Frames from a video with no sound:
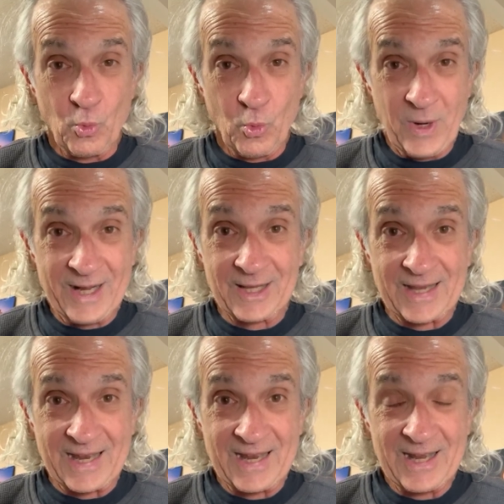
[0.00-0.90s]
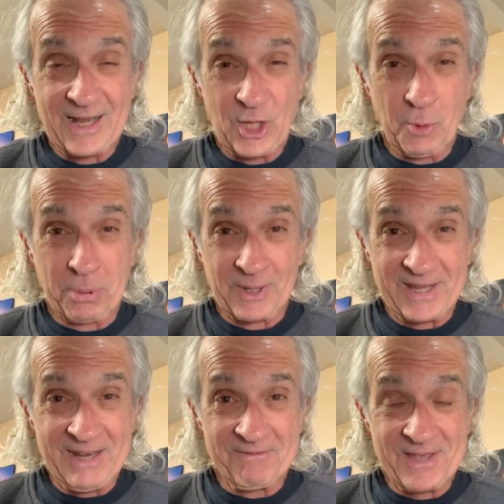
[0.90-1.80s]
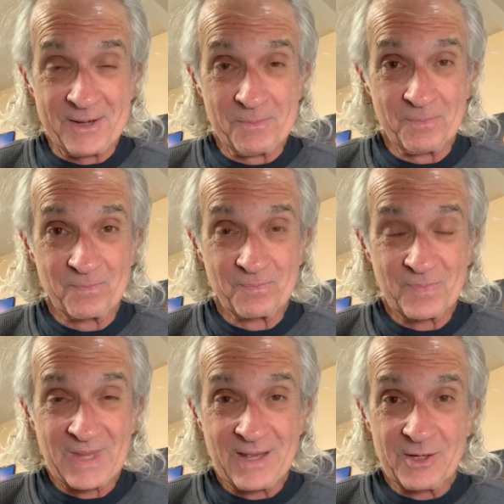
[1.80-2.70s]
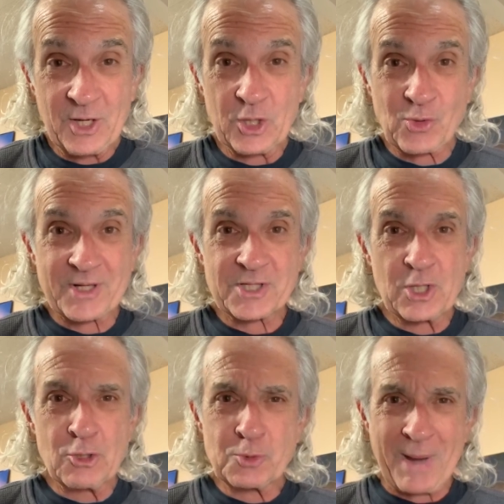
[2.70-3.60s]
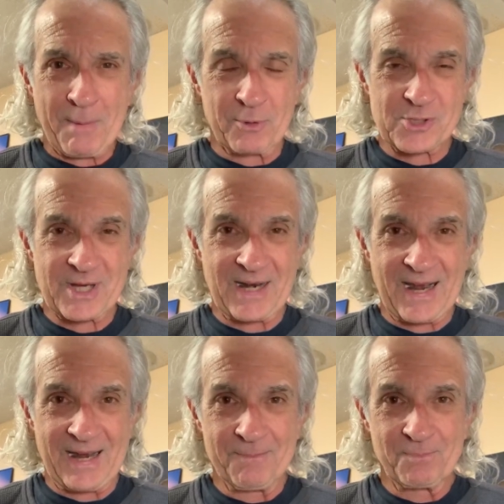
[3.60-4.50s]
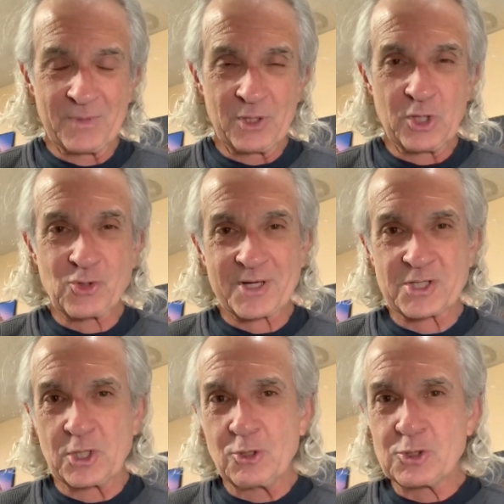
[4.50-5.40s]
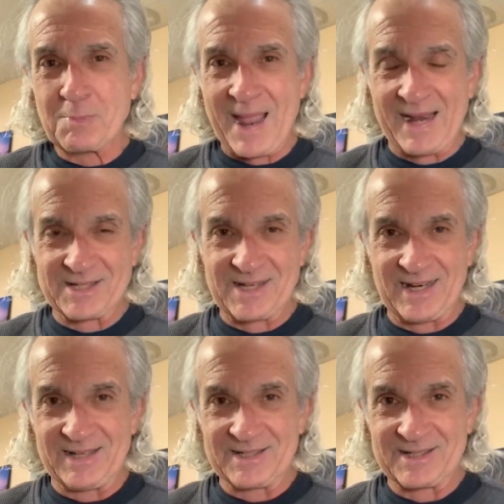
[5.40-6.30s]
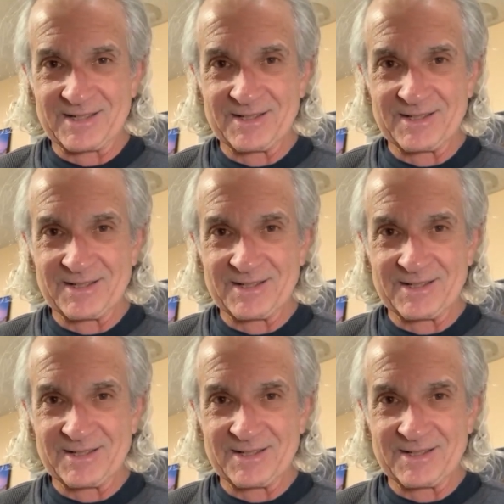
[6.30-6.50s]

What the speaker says: Really? You believe them? Do you trust newspapers today? Do you trust news magazines?